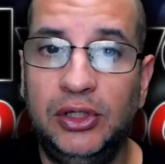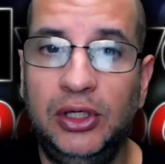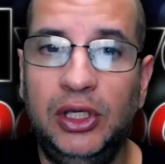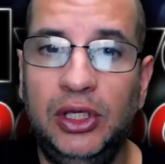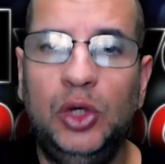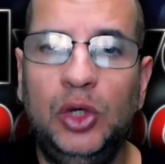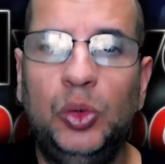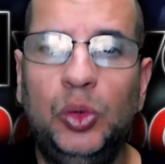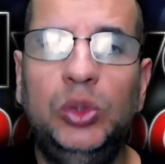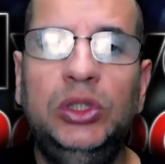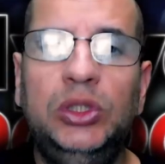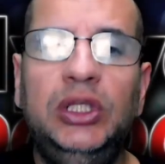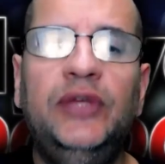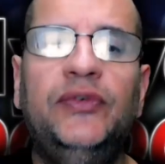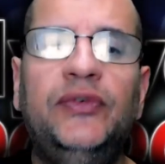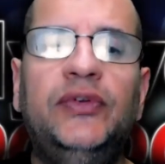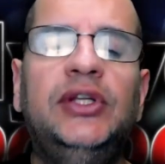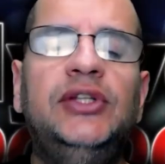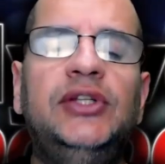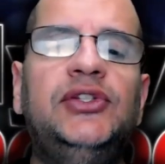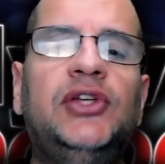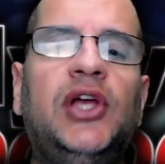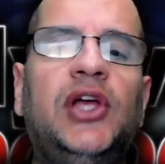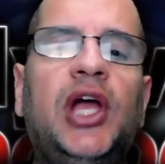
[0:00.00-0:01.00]
We live in a
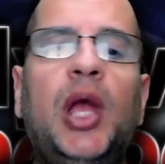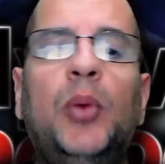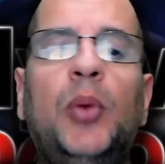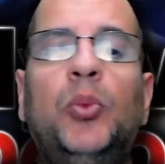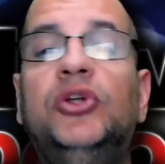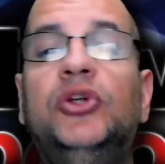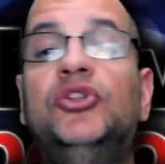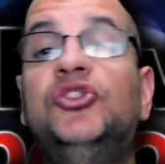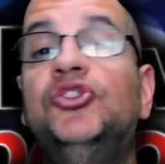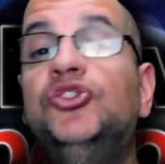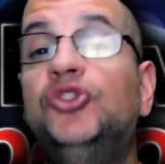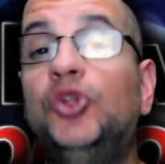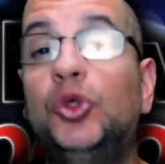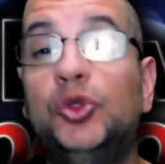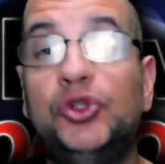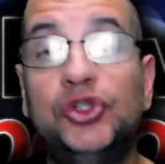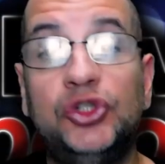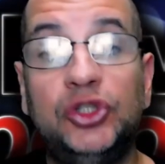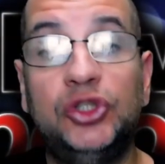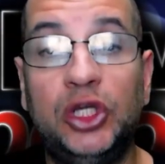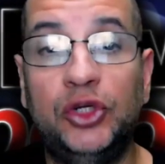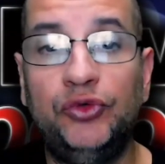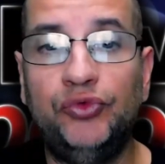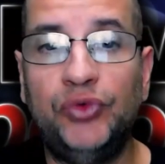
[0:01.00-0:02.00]
time where social
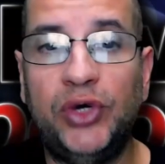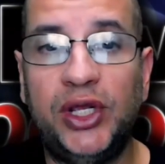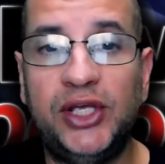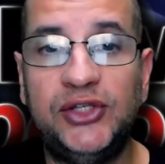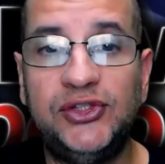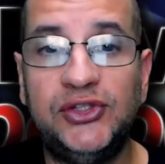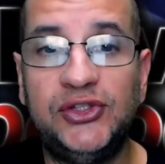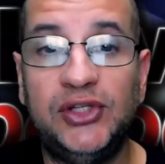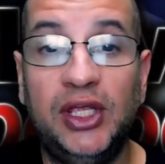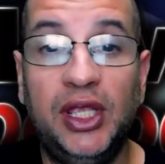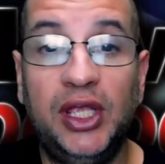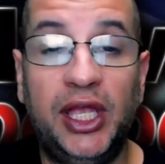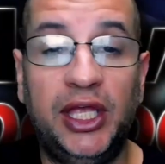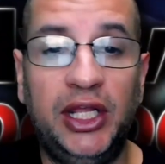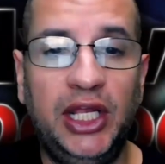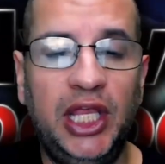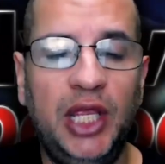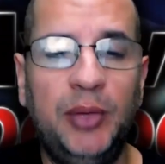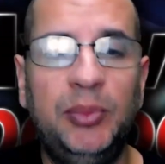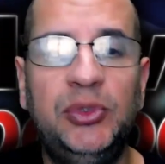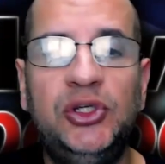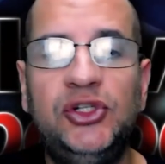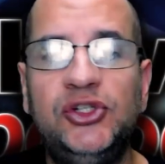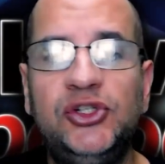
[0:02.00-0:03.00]
unrest and
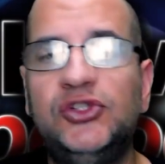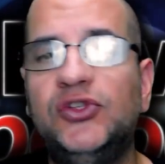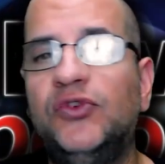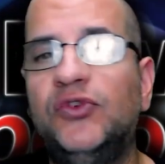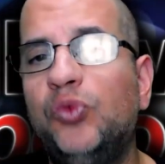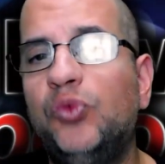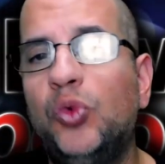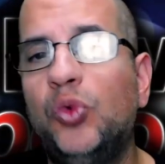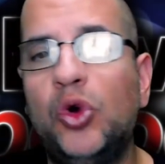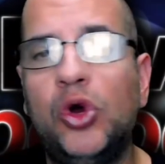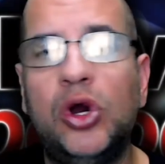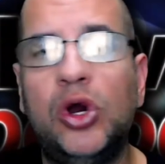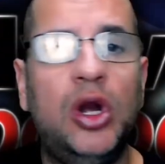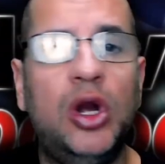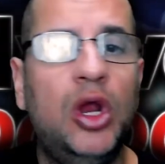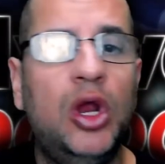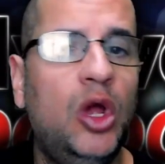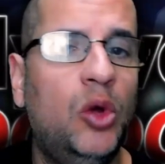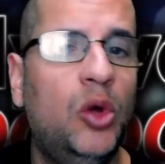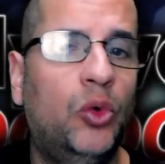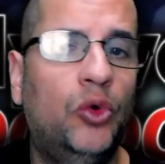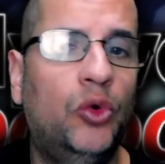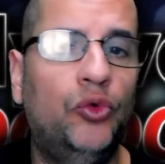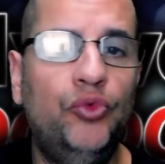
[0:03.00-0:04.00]
images of war were
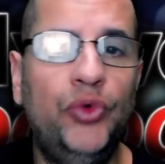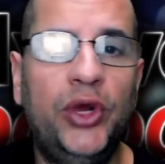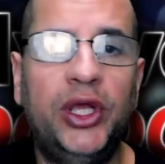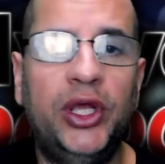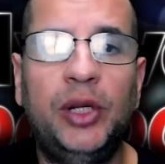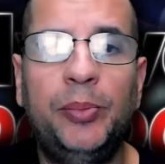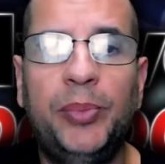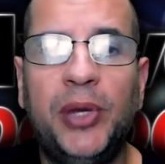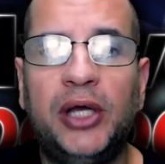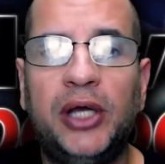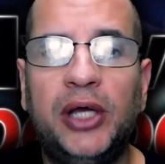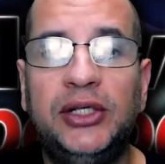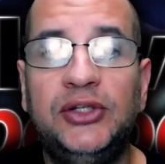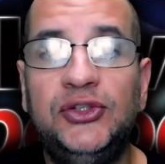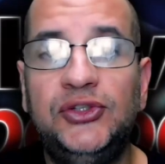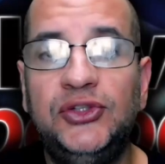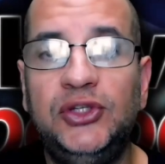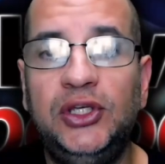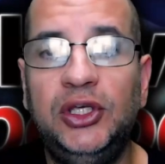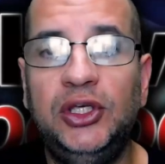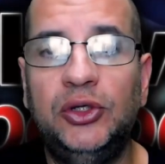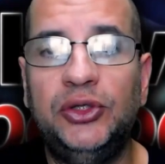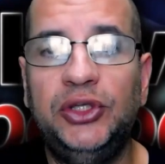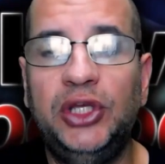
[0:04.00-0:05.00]
read about and seen
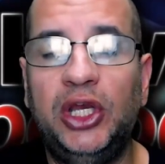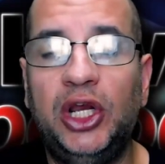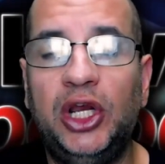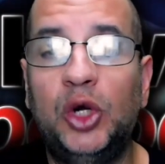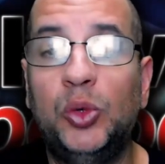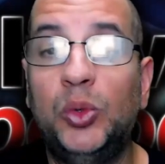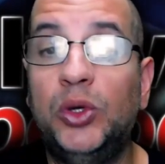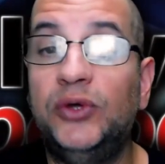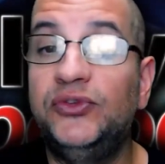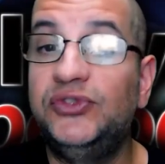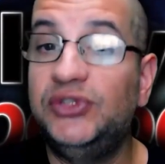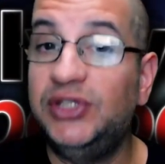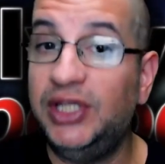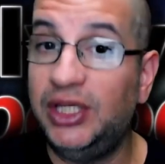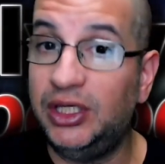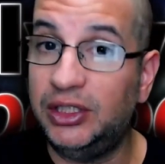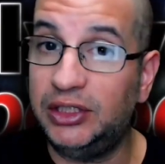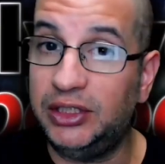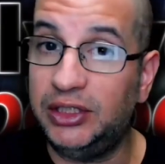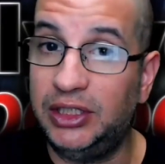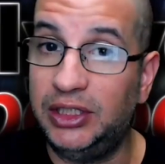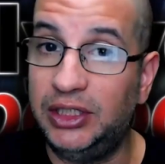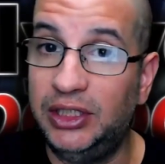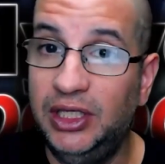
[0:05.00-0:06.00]
on the airwaves
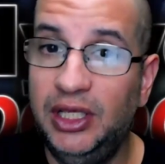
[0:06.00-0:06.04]
daily.